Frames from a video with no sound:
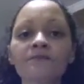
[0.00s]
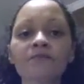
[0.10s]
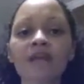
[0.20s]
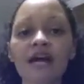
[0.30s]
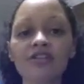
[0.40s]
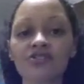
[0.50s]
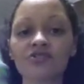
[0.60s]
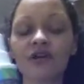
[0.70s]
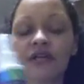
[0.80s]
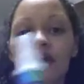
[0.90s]
I
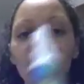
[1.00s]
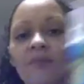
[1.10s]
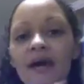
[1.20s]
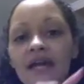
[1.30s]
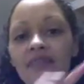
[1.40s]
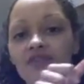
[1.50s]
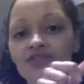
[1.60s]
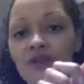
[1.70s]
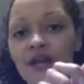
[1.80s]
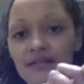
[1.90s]
started out buying the
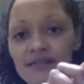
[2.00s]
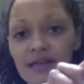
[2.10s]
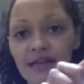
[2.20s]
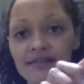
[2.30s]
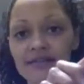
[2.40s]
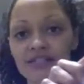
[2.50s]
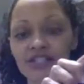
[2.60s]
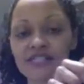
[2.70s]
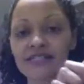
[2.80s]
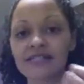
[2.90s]
trial size
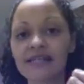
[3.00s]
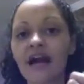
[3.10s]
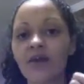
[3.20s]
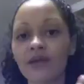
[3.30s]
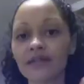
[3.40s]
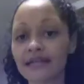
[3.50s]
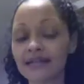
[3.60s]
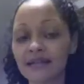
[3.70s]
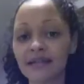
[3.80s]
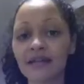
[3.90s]
just to see how I like
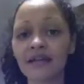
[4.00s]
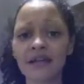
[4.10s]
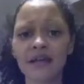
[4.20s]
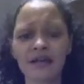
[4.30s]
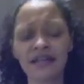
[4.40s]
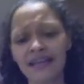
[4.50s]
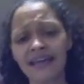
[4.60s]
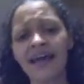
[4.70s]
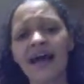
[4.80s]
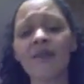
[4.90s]
it.
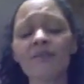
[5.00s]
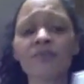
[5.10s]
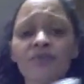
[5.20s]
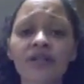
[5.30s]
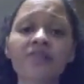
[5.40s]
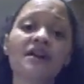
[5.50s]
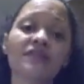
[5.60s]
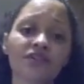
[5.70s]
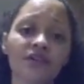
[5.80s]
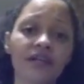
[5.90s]
I'm a pretty tough
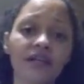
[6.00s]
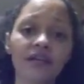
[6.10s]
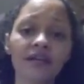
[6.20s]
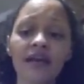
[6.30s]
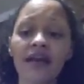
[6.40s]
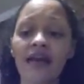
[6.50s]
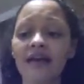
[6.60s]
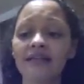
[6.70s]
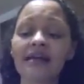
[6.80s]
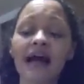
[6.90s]
critic,
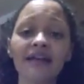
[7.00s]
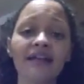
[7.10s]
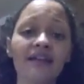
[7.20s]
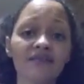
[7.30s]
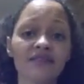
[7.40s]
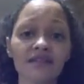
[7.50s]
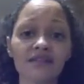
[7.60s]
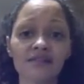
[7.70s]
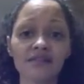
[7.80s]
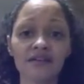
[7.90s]
and I give
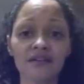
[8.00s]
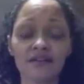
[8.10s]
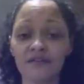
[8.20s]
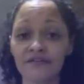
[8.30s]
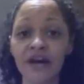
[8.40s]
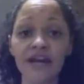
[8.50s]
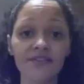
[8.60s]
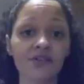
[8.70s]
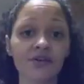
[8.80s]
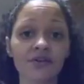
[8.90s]
this 5
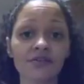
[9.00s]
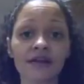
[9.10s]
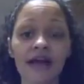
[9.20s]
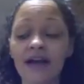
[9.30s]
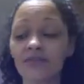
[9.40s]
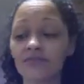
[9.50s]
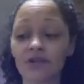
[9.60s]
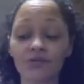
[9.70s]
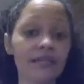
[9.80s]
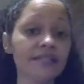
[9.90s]
stars. I
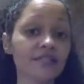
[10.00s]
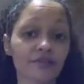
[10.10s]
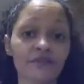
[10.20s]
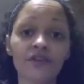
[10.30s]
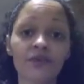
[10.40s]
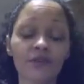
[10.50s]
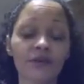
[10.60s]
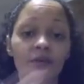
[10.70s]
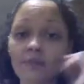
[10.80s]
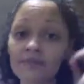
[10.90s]
already did a review on
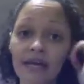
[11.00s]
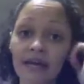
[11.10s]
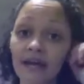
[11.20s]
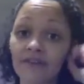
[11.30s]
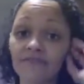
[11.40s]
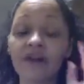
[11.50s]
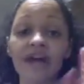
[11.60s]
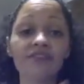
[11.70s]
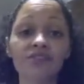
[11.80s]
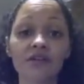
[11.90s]
their website.
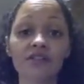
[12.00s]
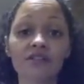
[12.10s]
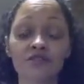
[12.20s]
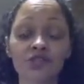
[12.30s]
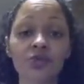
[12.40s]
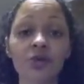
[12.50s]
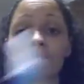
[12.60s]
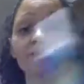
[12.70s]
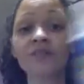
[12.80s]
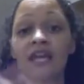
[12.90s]
5 stars for sure.
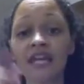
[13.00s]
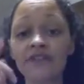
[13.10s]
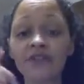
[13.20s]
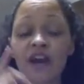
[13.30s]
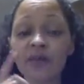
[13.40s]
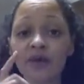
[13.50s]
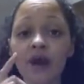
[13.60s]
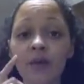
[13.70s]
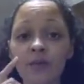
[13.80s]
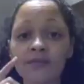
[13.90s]
If you have
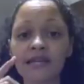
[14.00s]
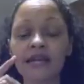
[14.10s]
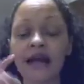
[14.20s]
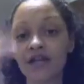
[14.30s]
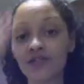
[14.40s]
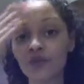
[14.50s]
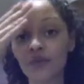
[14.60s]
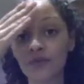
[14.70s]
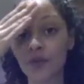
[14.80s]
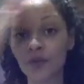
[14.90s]
problems like I do
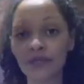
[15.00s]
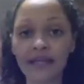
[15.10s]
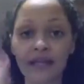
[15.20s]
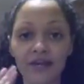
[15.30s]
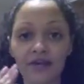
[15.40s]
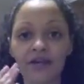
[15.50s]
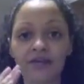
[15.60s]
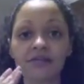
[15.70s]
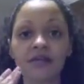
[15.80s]
with oily areas,